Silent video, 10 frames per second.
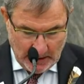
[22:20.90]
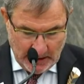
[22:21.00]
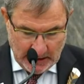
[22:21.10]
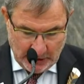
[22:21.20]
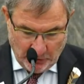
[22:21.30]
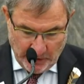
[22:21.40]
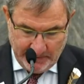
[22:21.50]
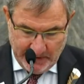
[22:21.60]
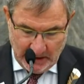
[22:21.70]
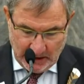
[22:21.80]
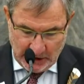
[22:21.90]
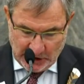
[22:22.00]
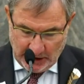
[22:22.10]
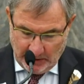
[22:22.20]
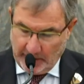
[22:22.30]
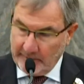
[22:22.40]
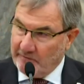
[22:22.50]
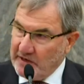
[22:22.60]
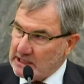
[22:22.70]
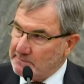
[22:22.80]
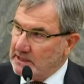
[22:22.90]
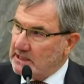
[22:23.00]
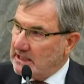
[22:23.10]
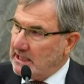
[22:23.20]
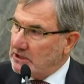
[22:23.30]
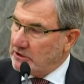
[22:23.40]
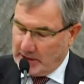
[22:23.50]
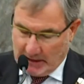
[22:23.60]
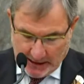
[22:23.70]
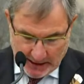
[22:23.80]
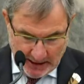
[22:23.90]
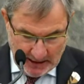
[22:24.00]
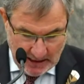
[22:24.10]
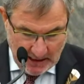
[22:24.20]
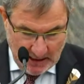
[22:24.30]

There has already been considerable investment to get to today,